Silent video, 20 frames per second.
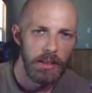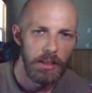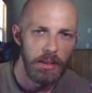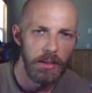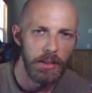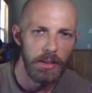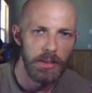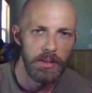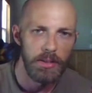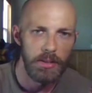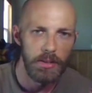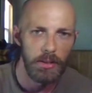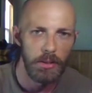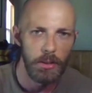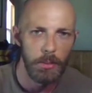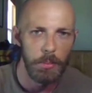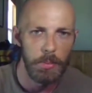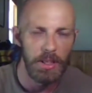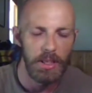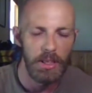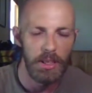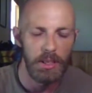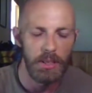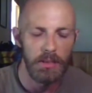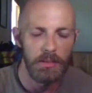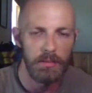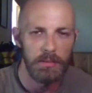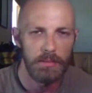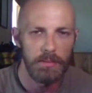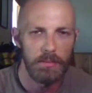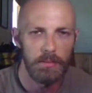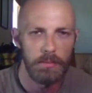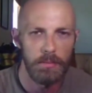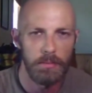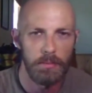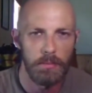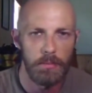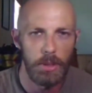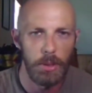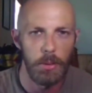you can still be
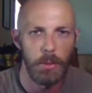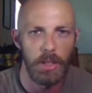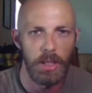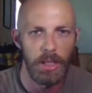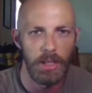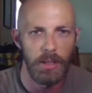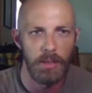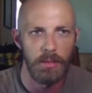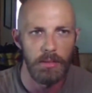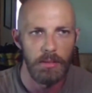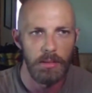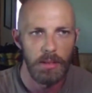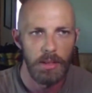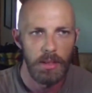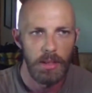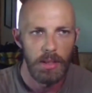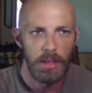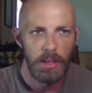doing